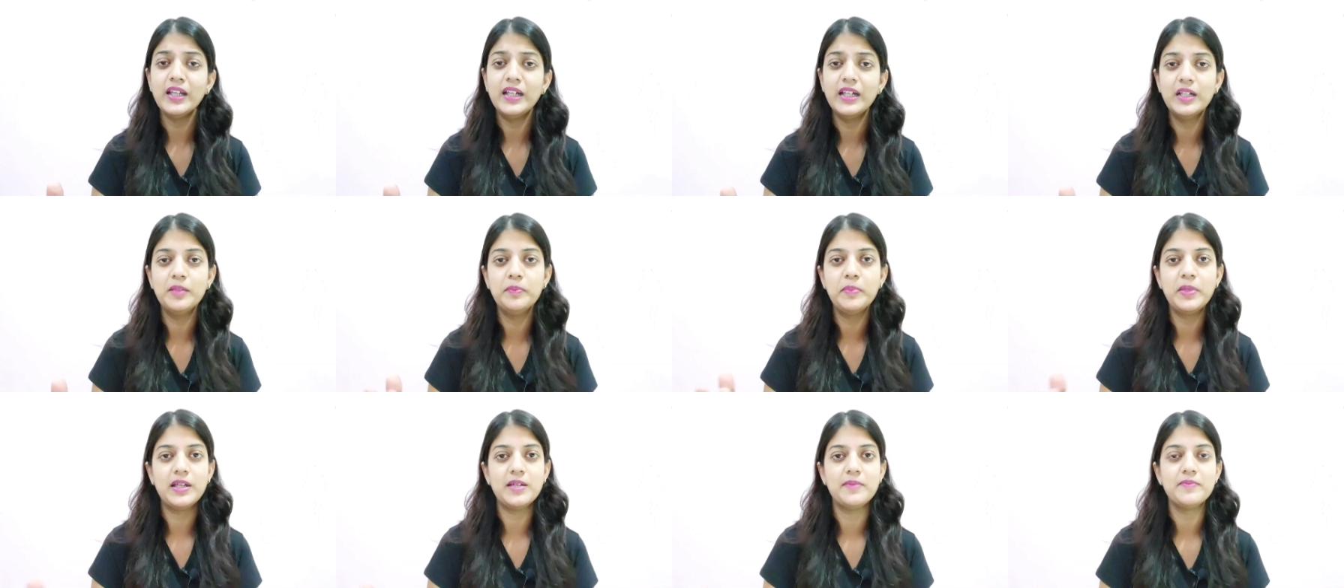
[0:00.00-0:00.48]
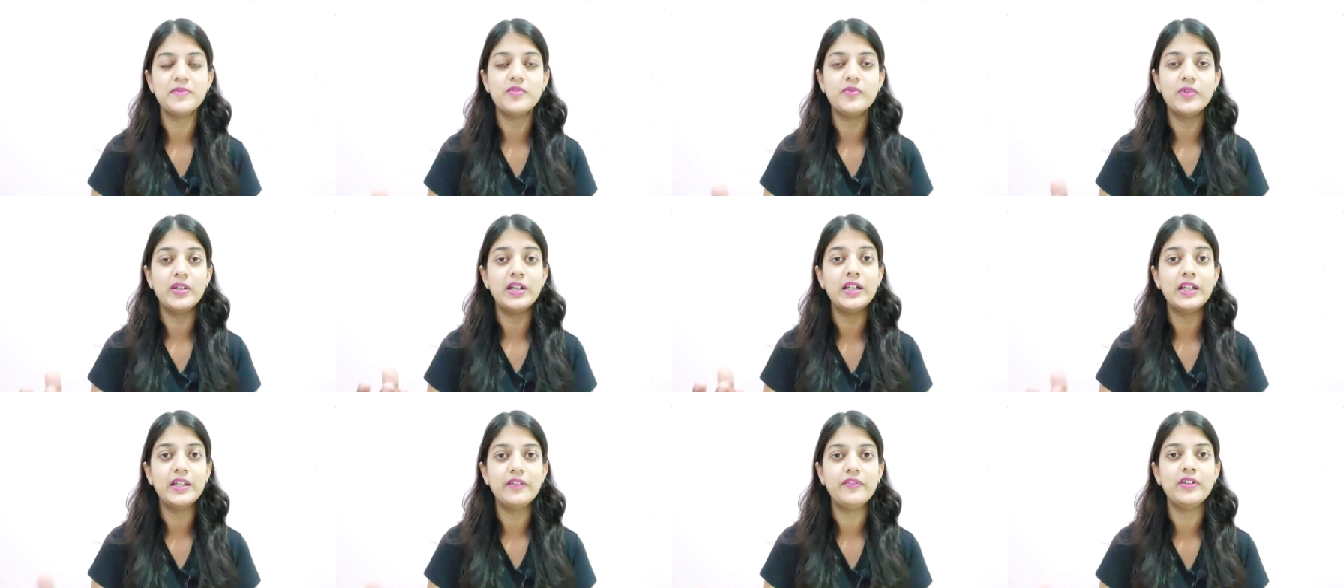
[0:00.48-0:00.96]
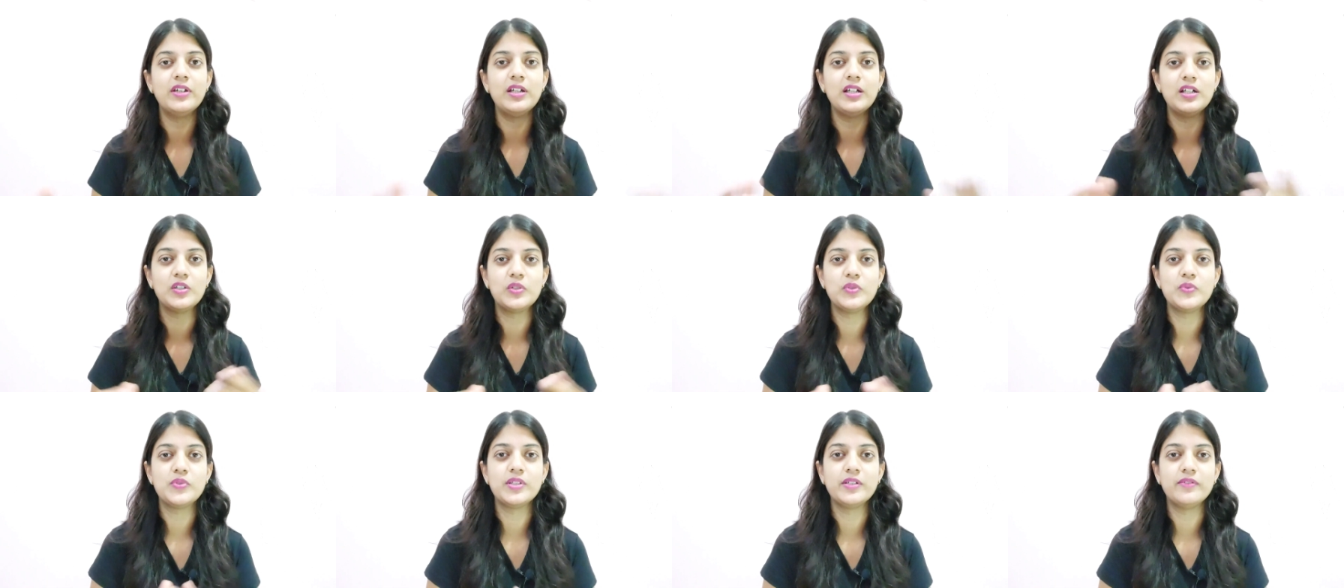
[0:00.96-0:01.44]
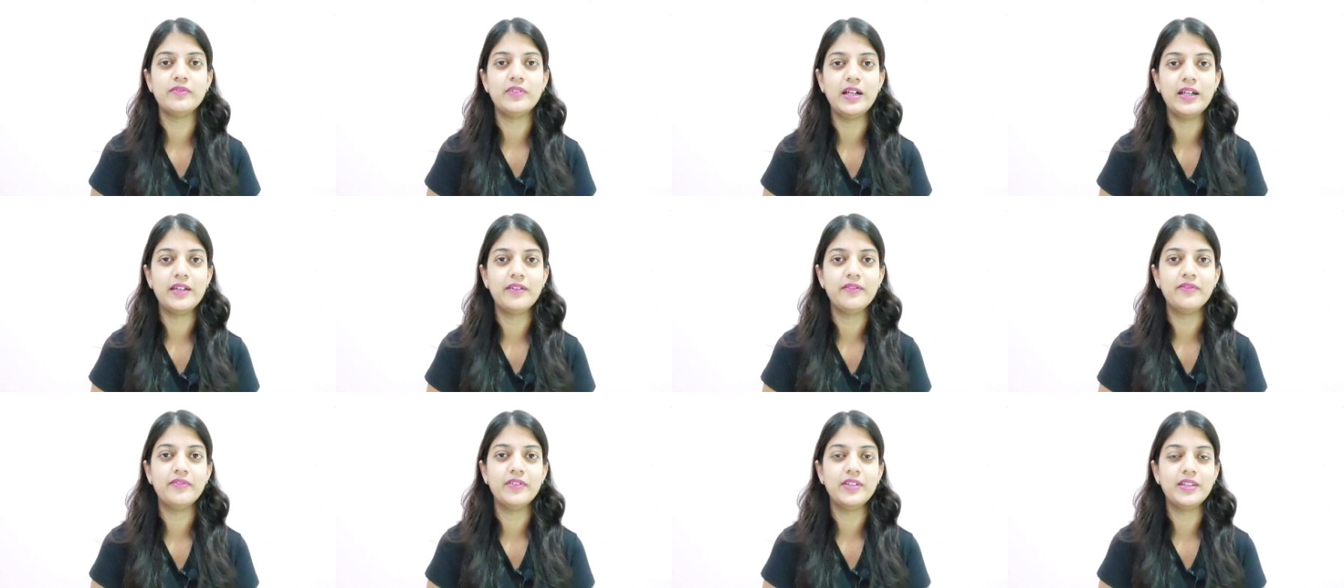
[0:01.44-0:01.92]
it becomes very difficult to
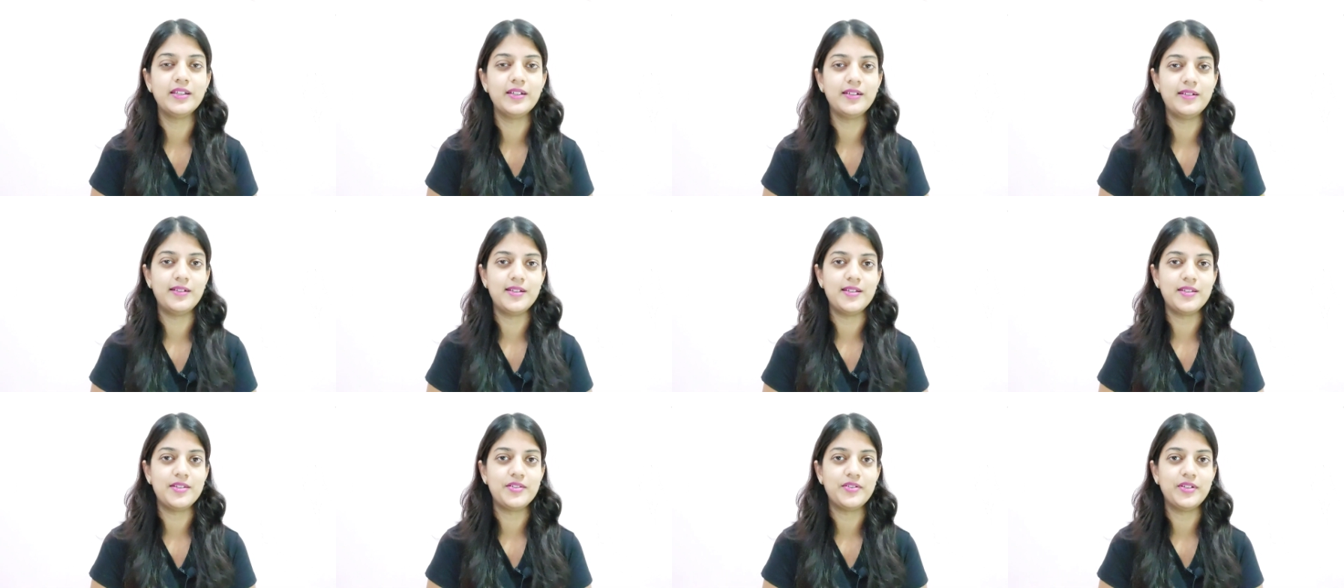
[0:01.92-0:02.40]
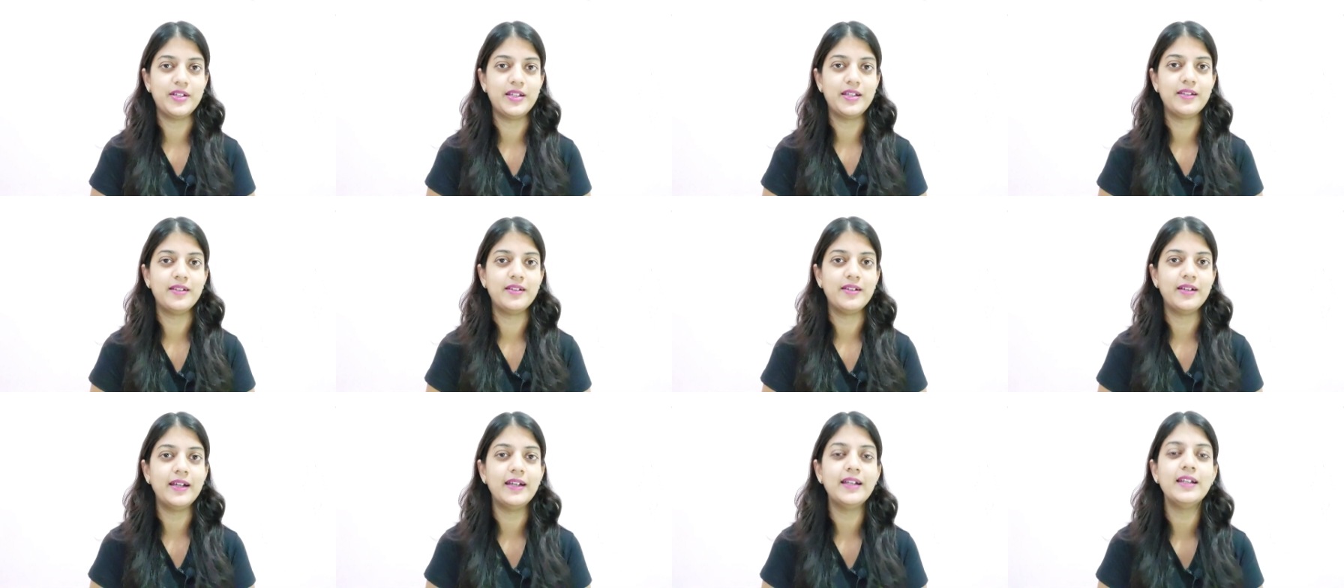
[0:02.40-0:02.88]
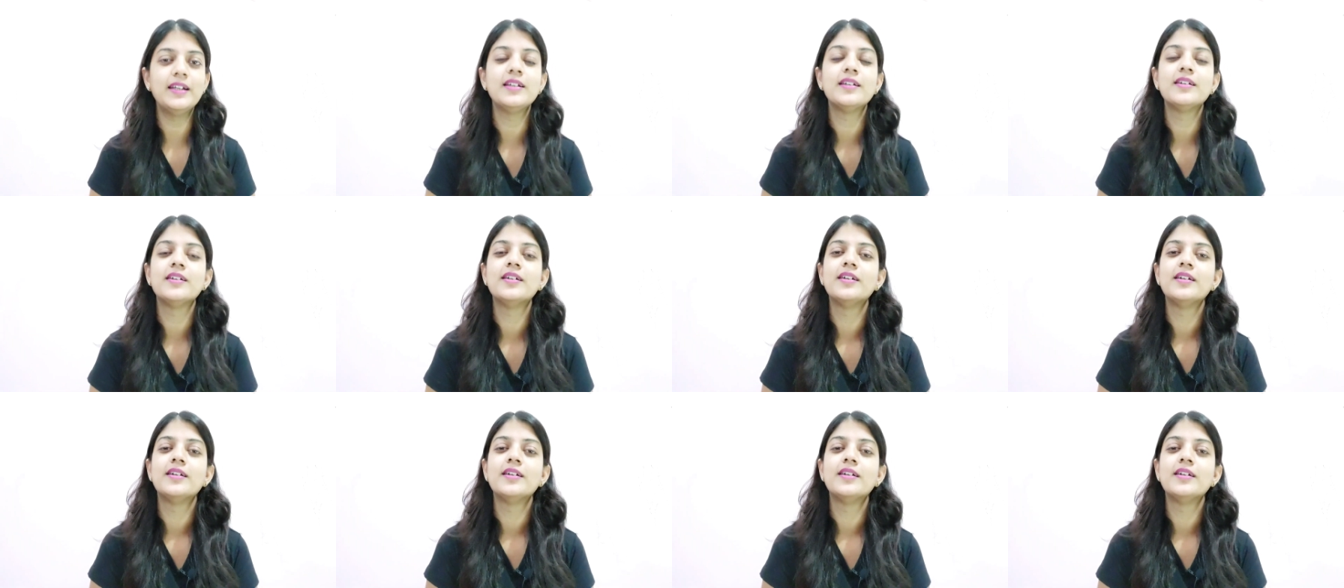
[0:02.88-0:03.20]
survive in the industry, right?